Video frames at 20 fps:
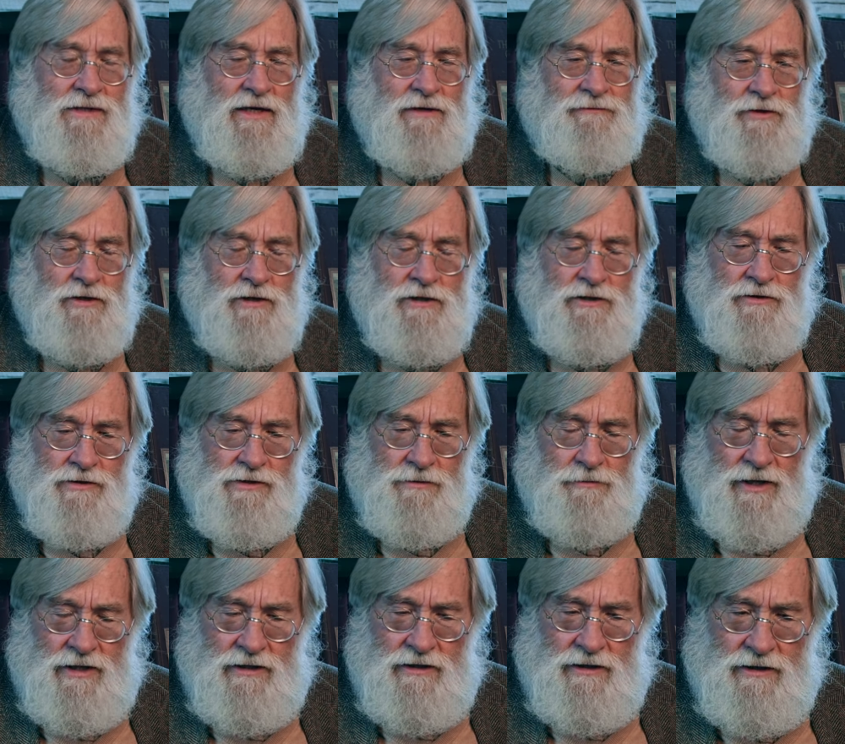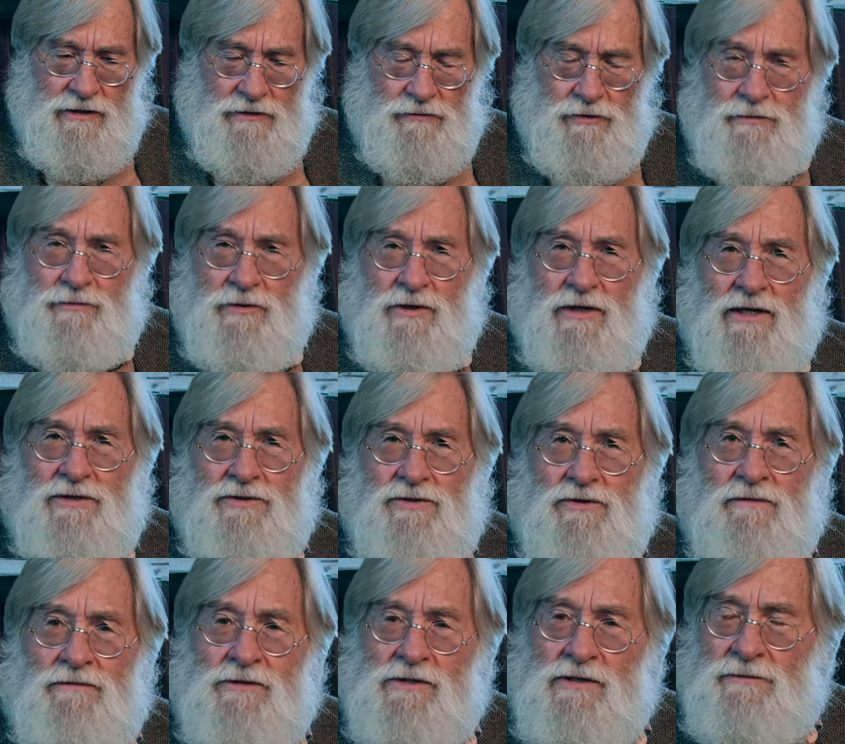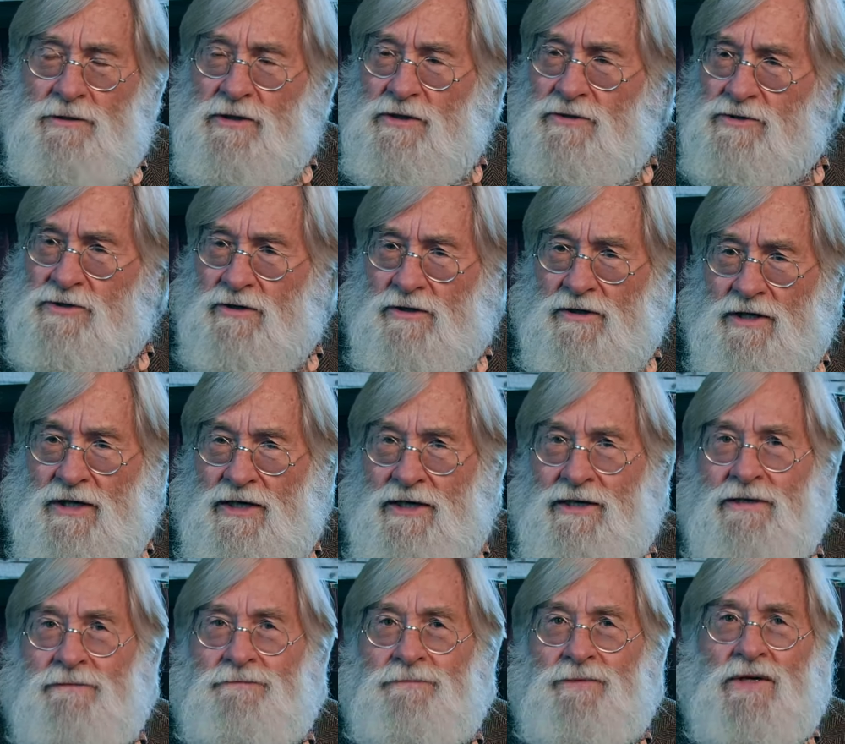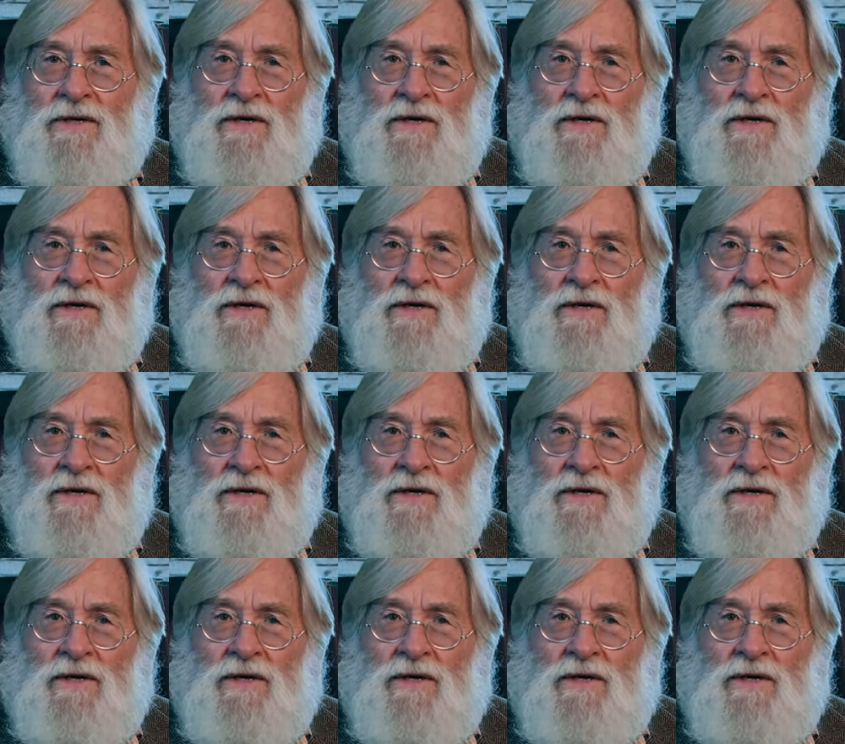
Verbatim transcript: Now, if you're going to use a painting in a reproduction or if it's going to be used online,